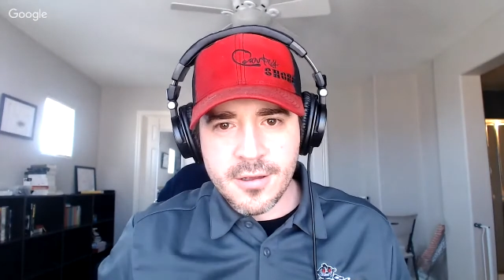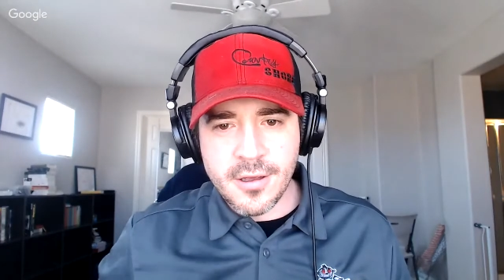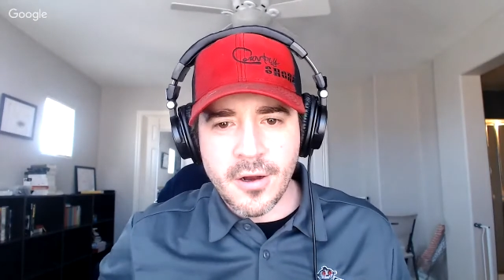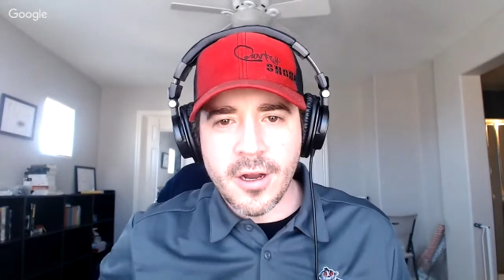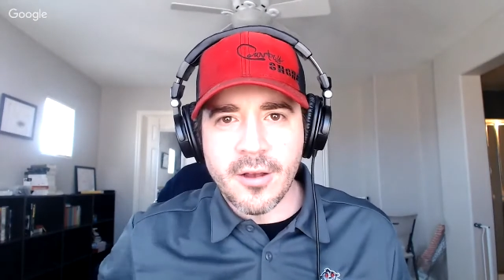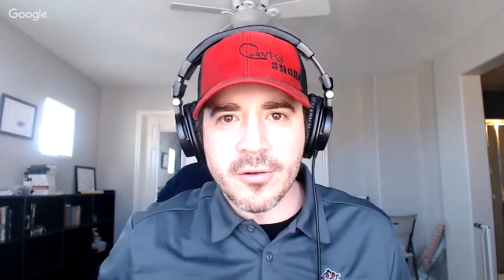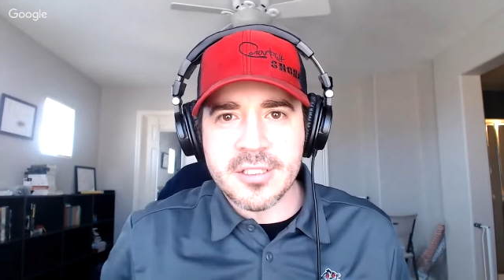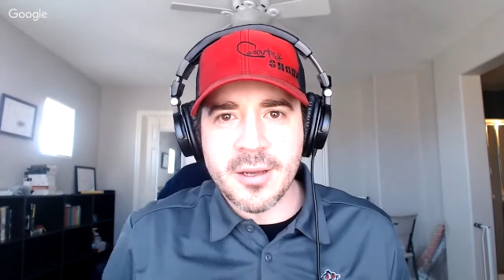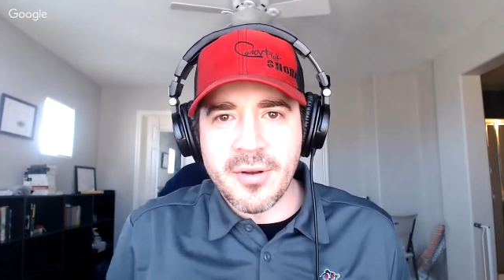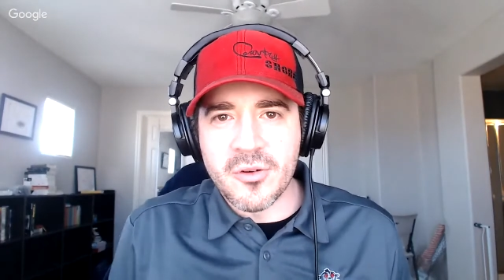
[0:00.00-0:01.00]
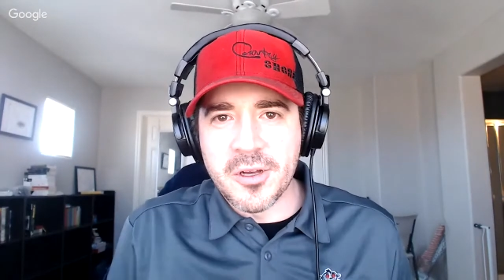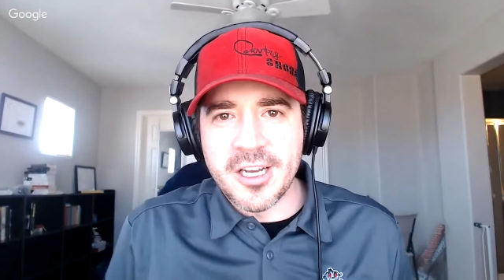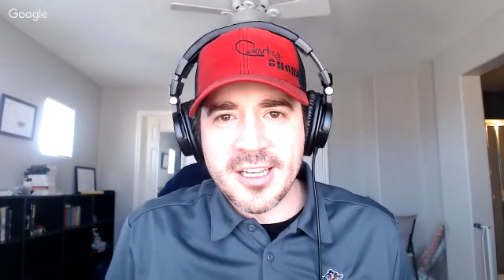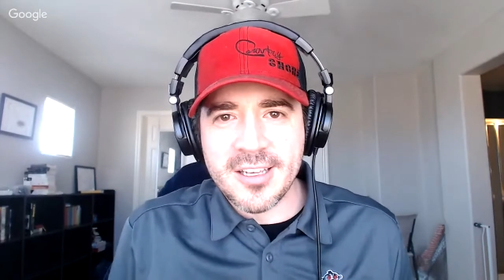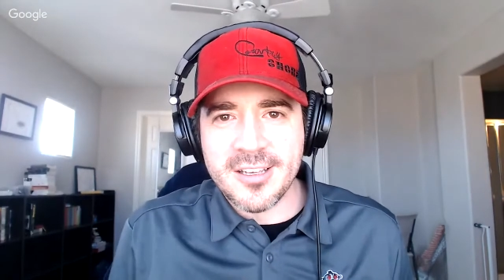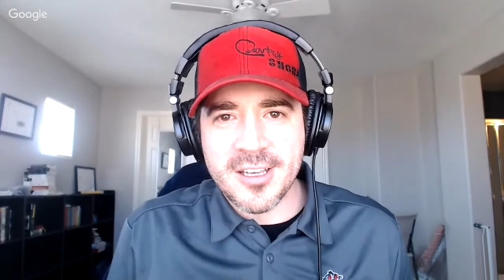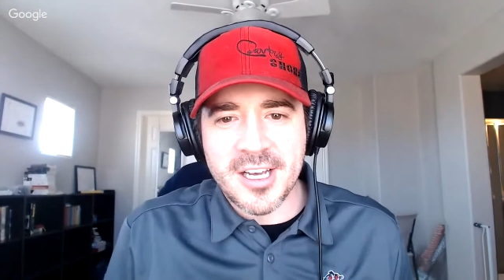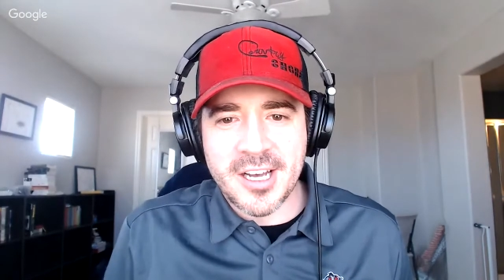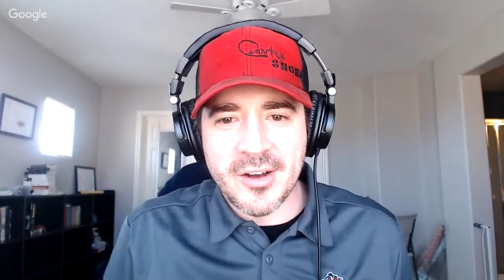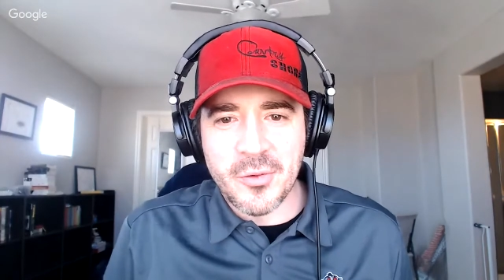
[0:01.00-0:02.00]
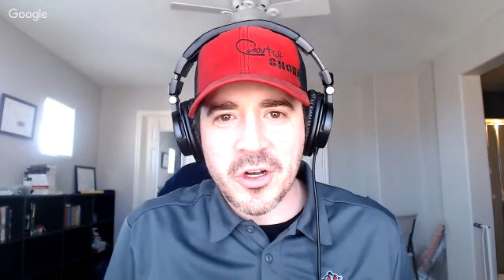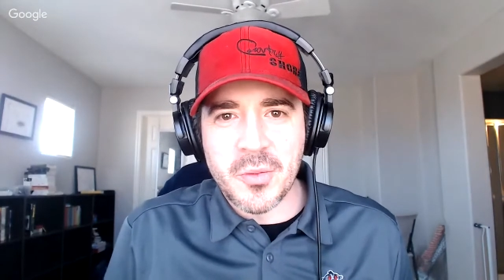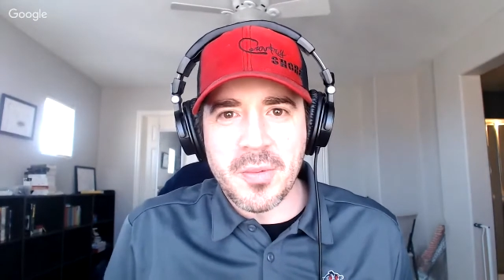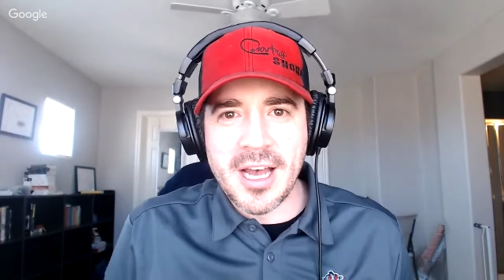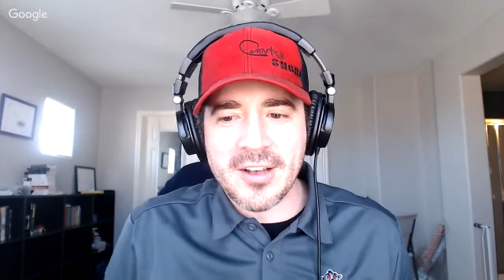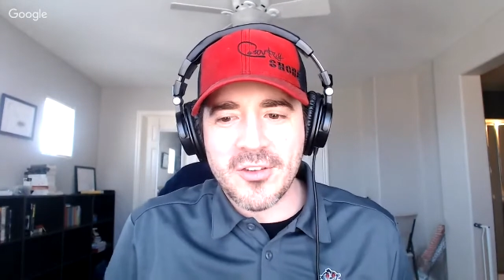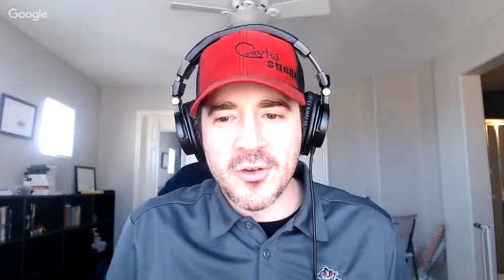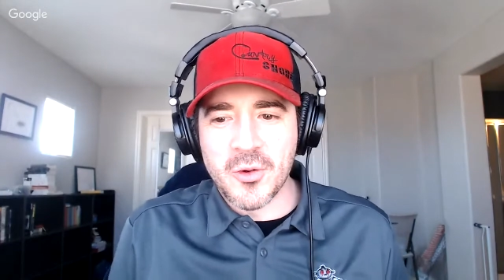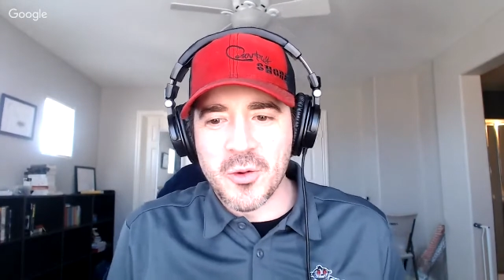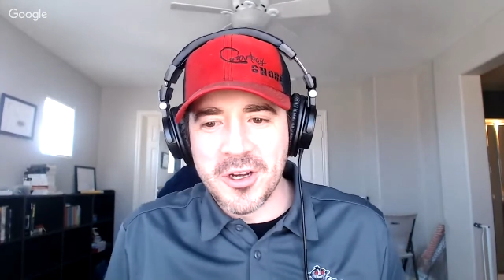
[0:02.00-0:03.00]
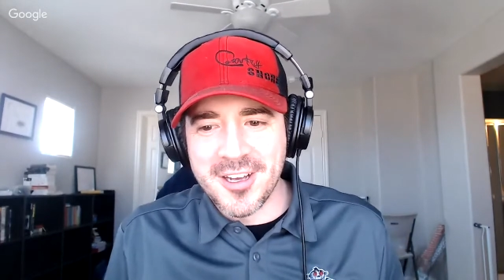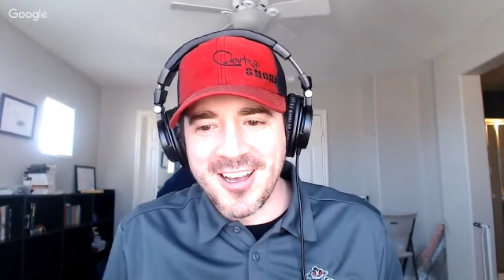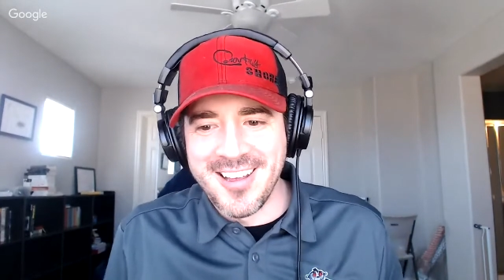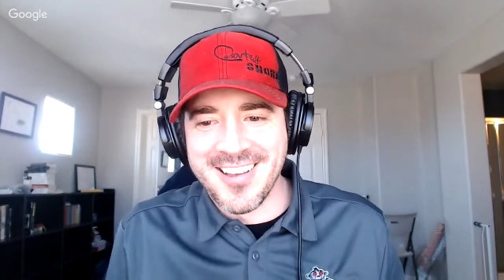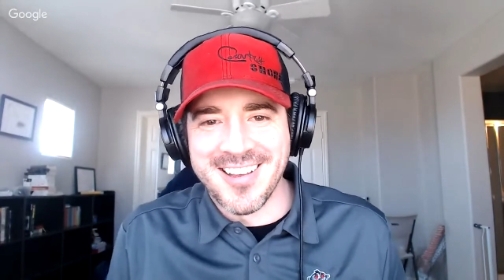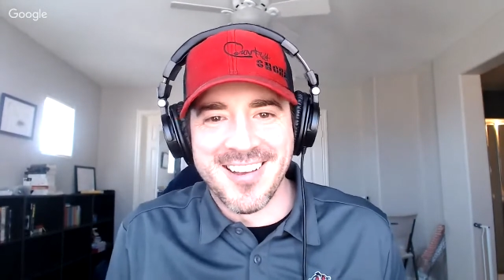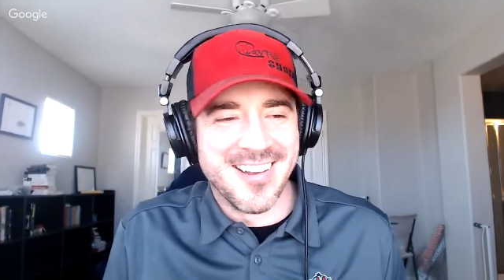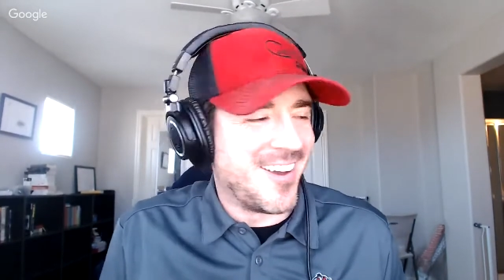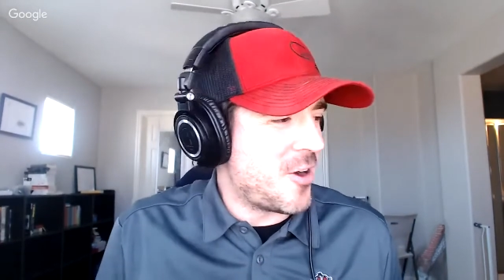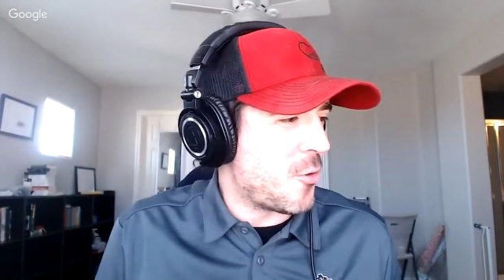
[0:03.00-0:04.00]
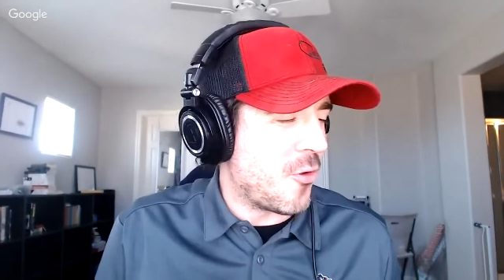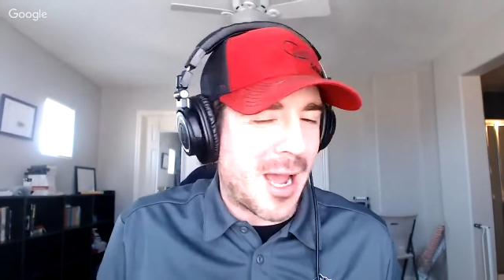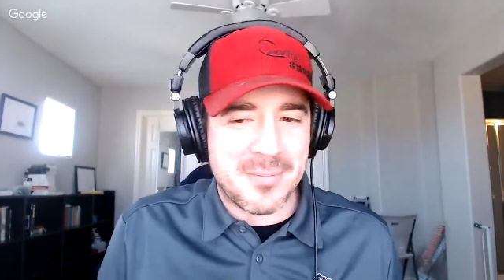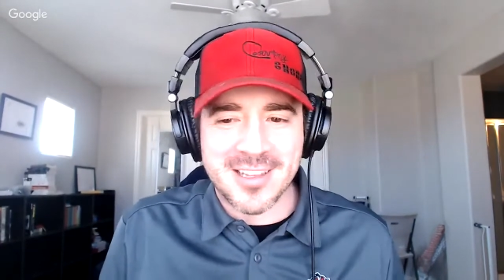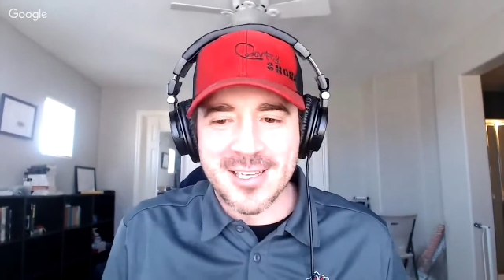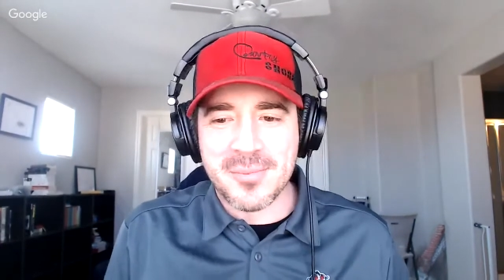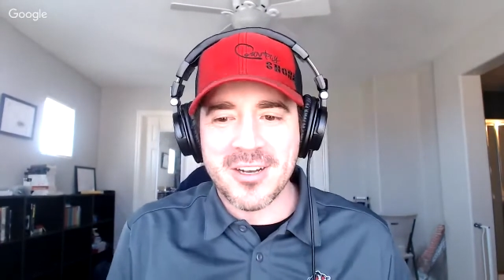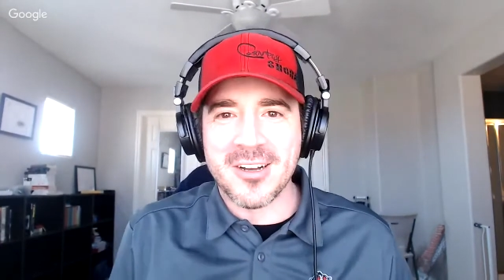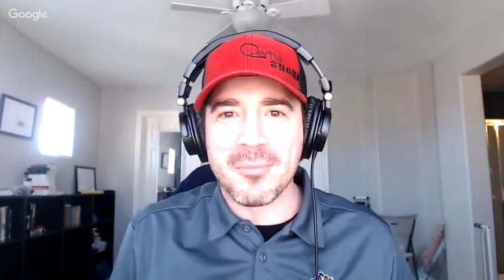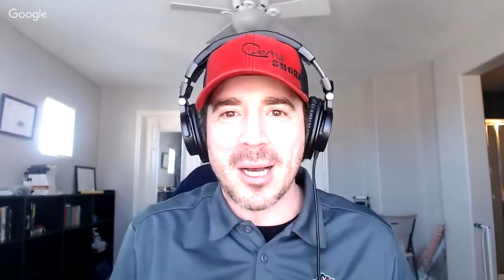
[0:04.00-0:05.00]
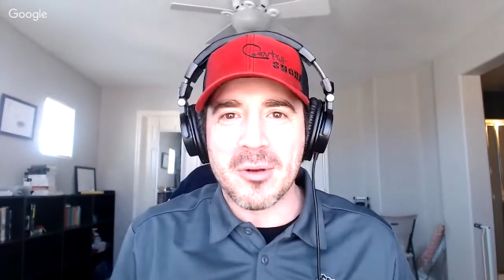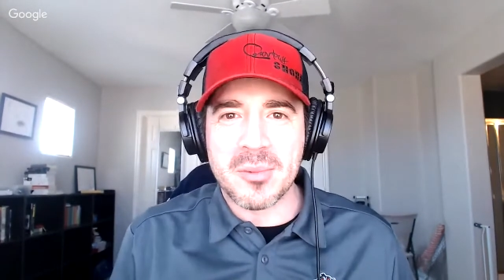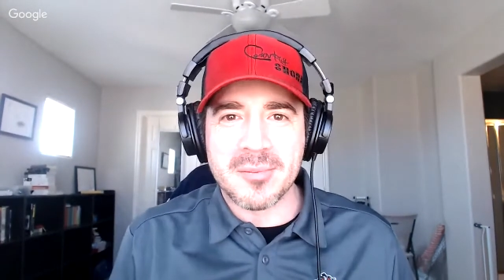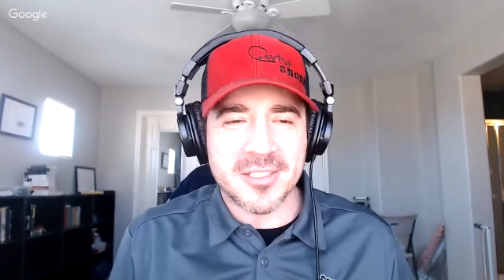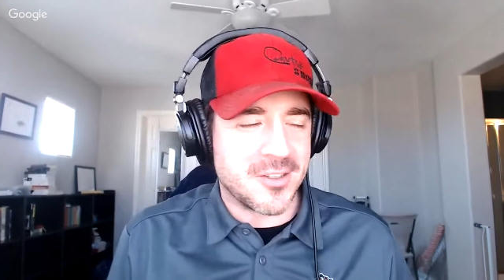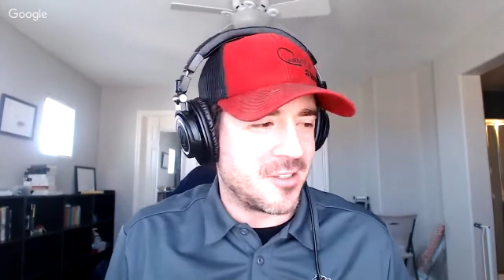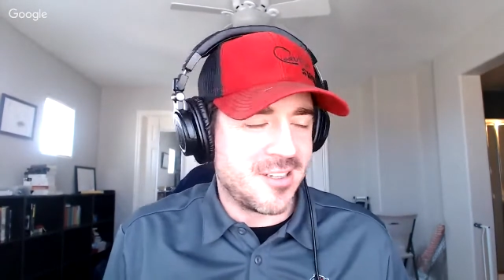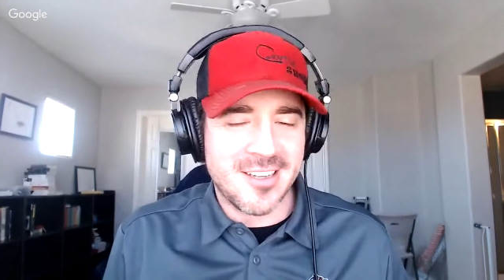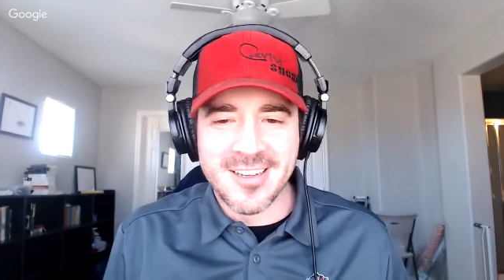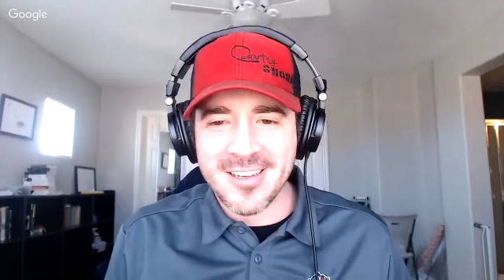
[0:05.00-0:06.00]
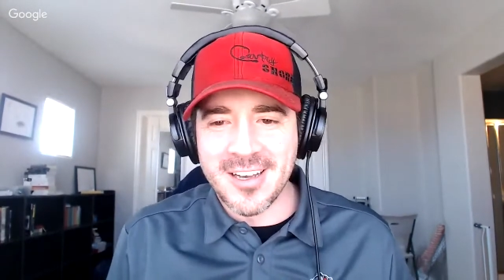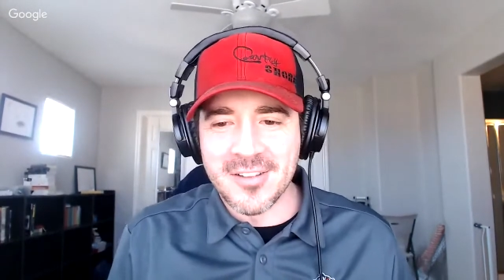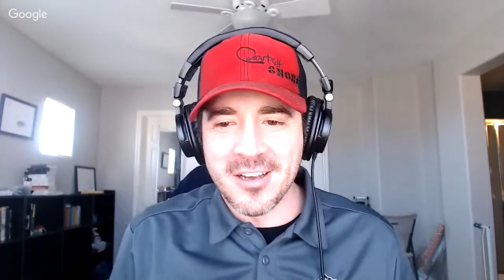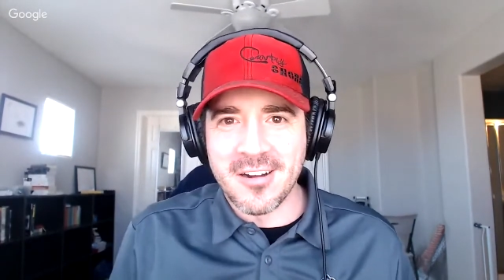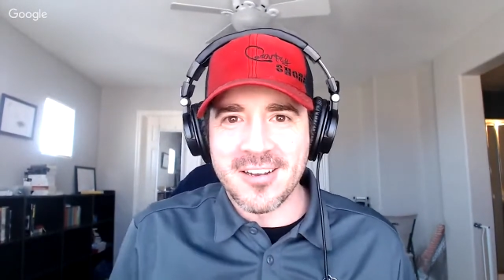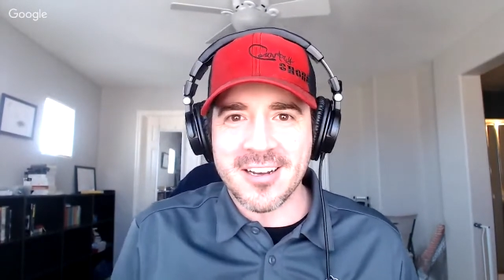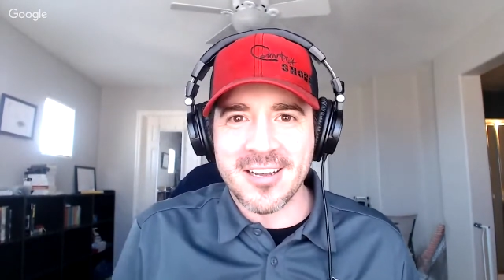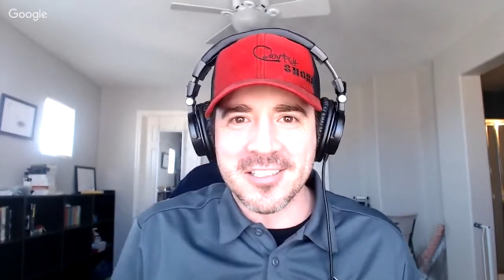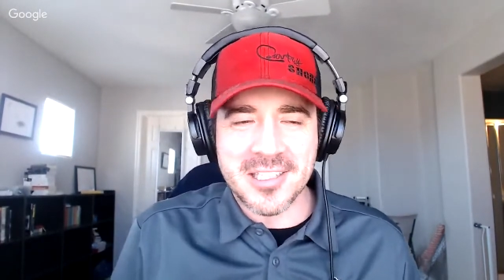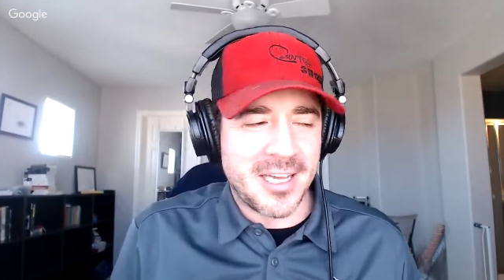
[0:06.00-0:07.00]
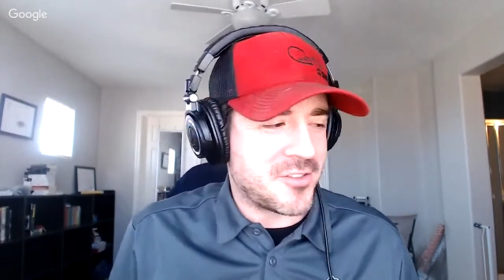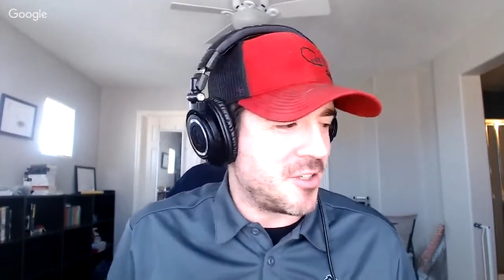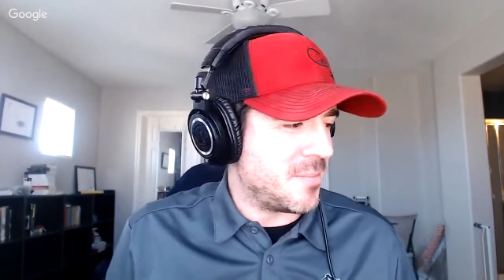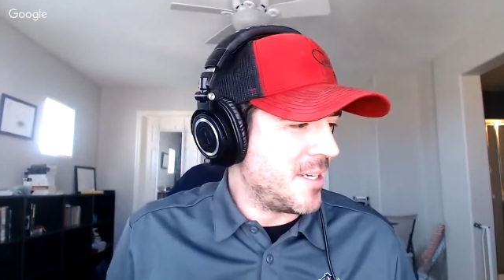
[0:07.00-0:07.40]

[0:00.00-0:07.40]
All right, what's up, everybody? Welcome back to a rapidly appearing pop-up episode of the Gunner Technology Livestream.